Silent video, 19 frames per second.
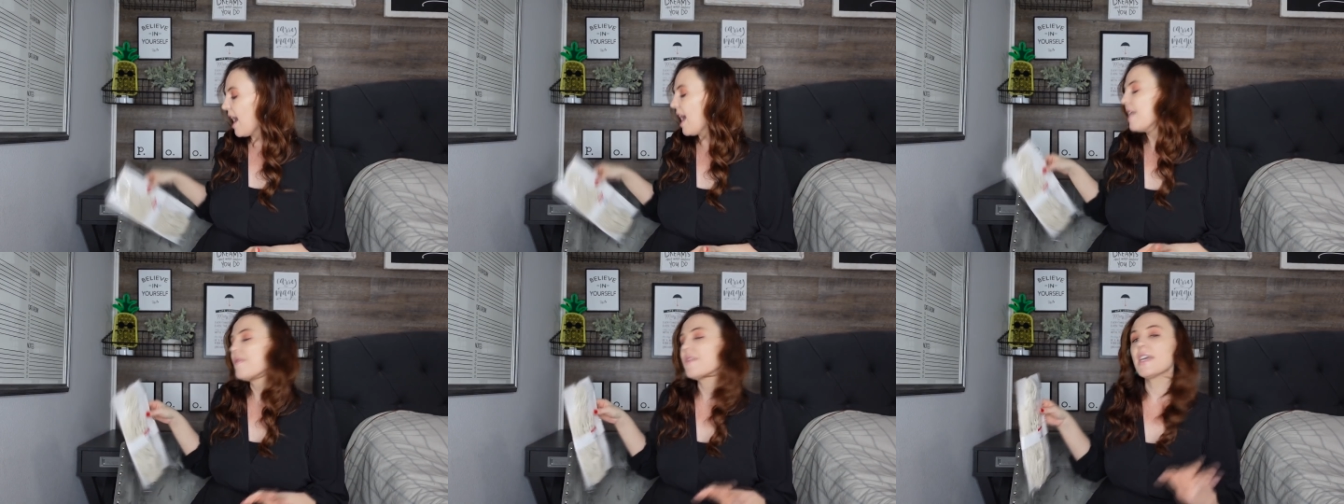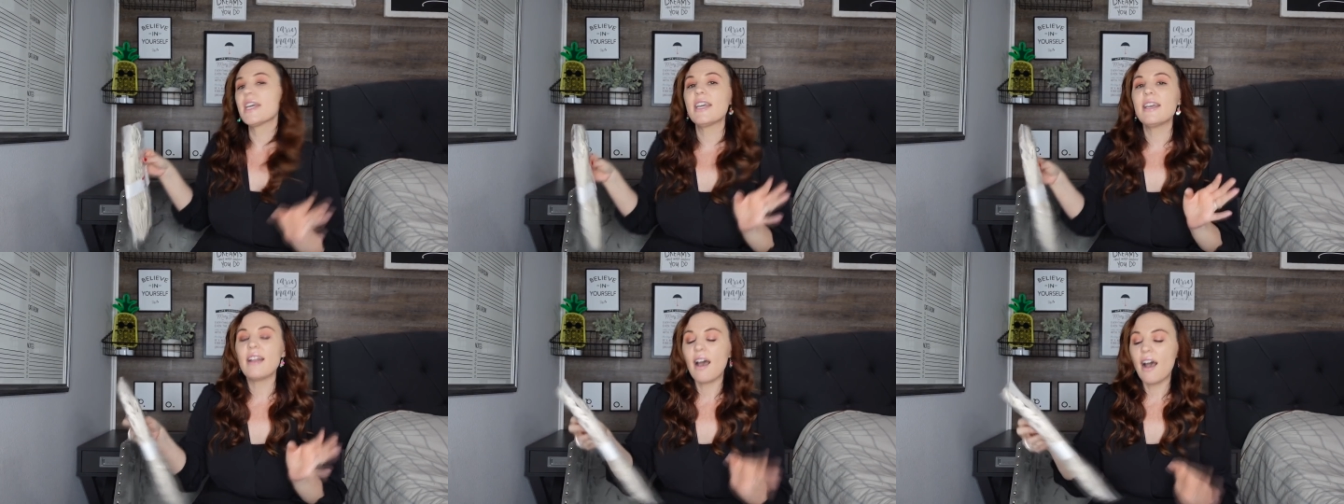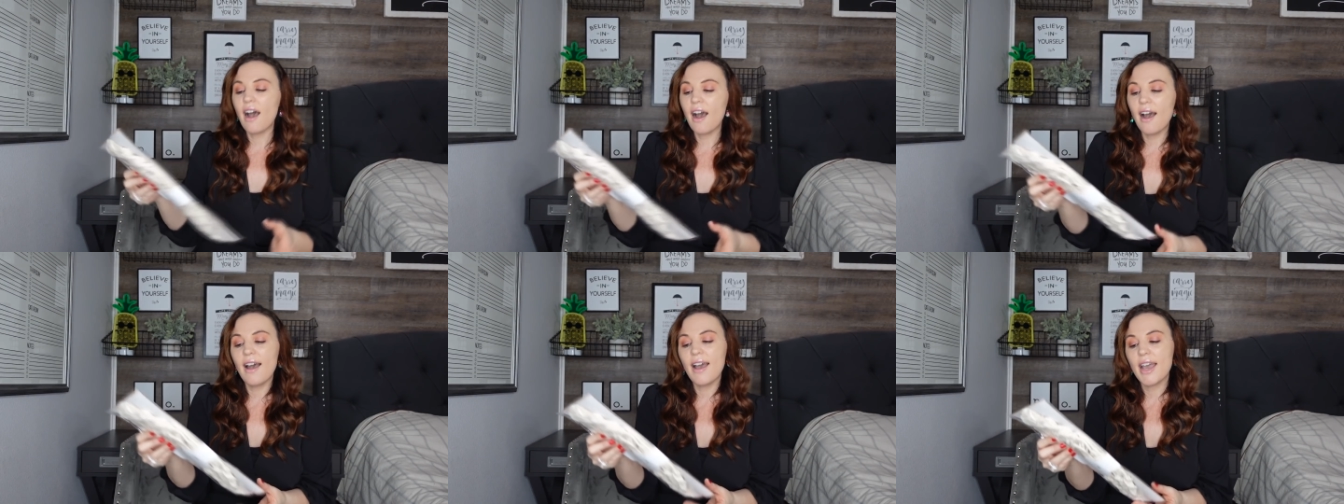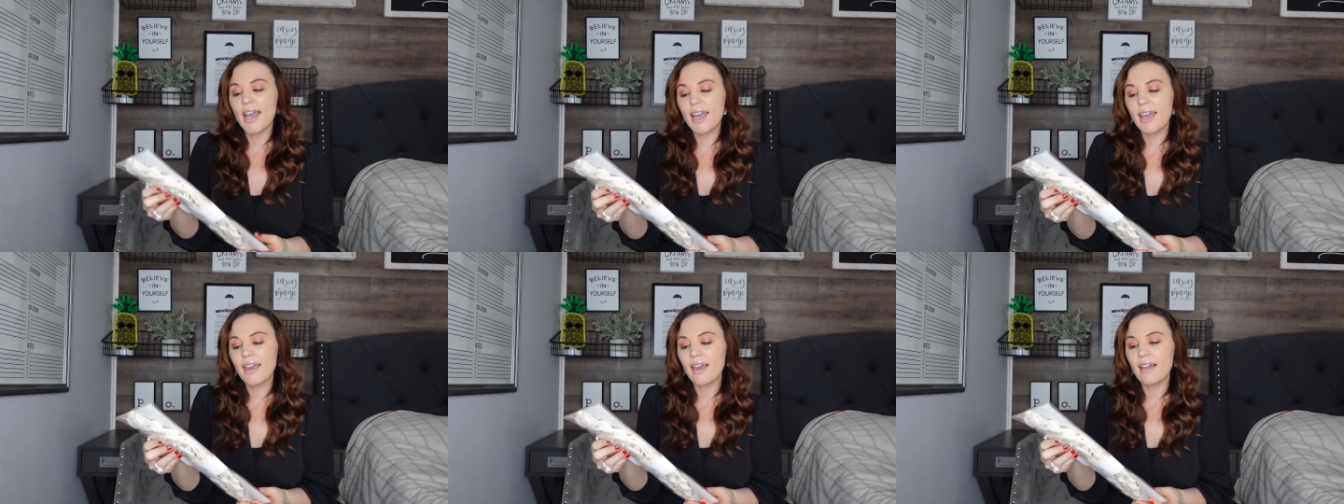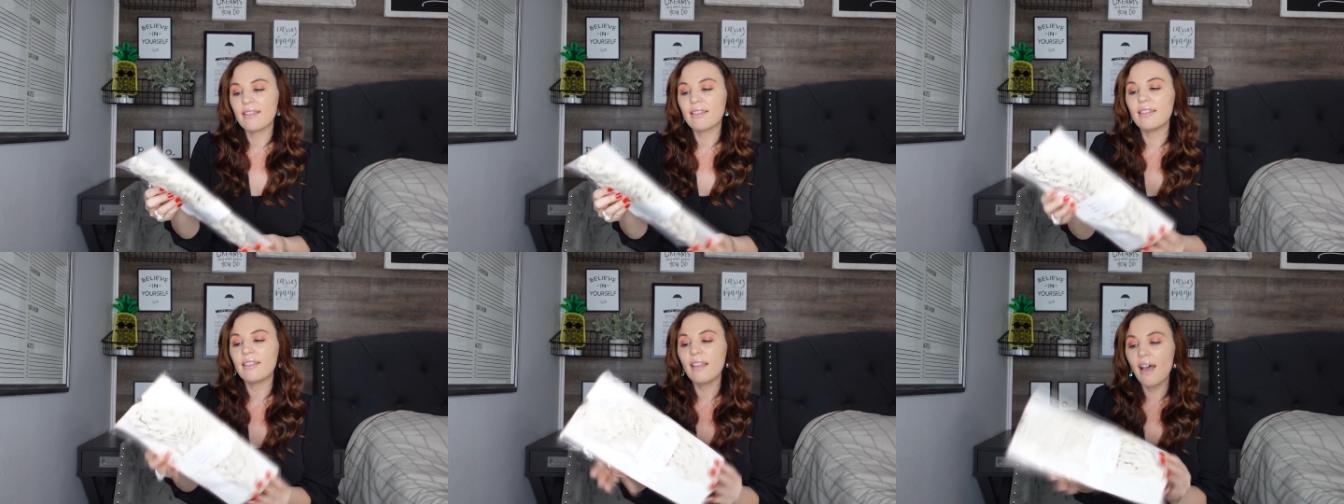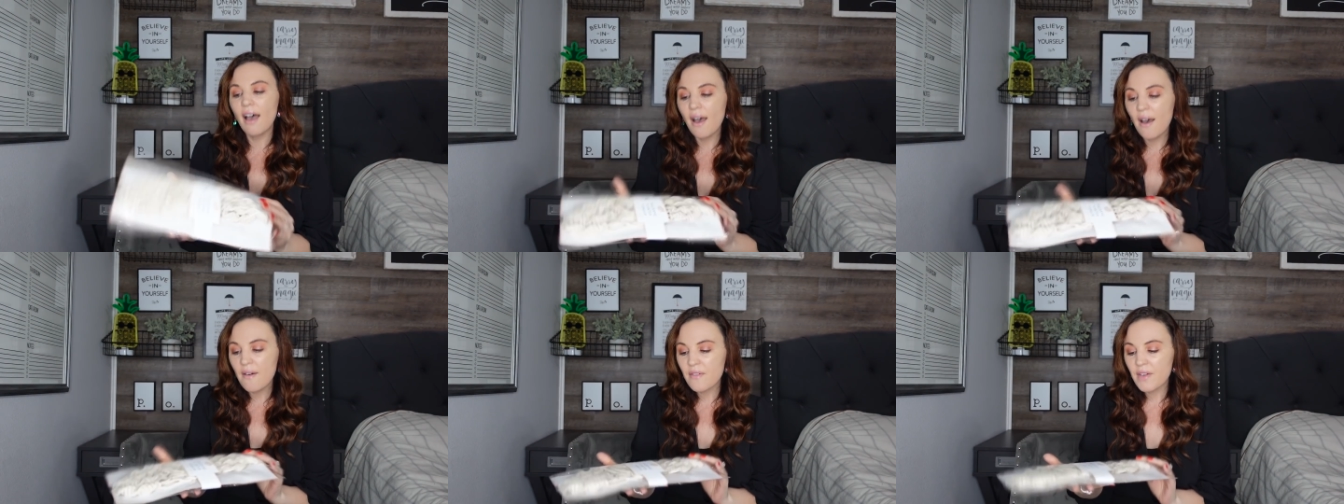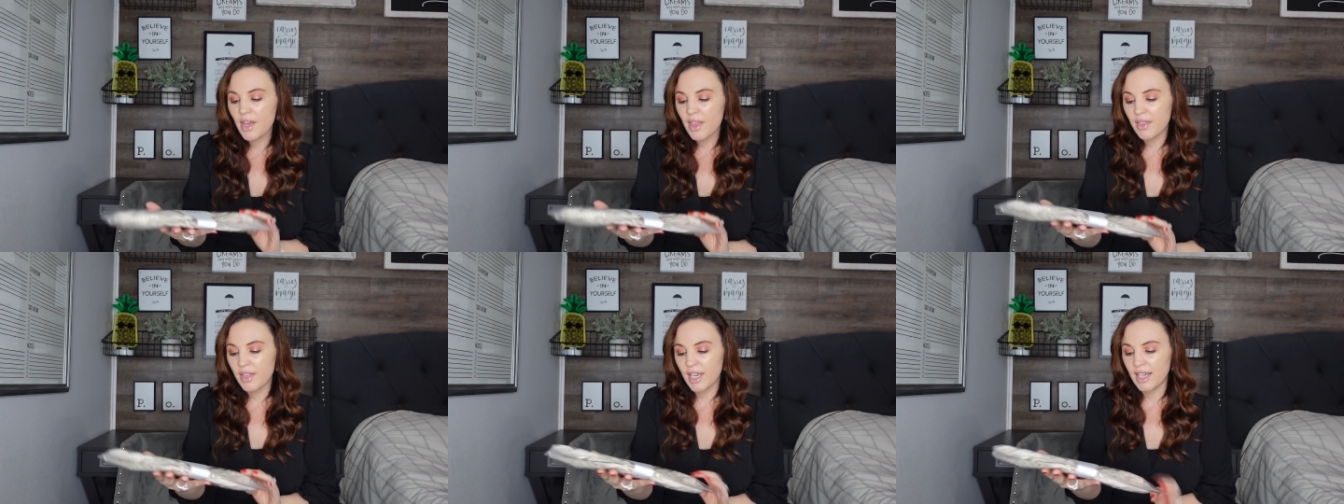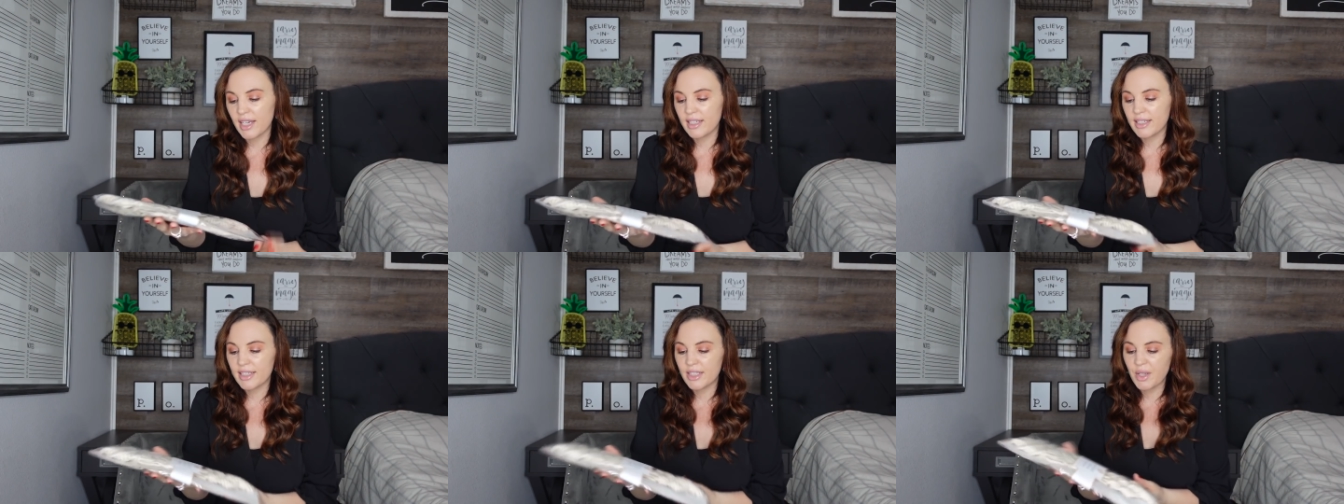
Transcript: And then I love this.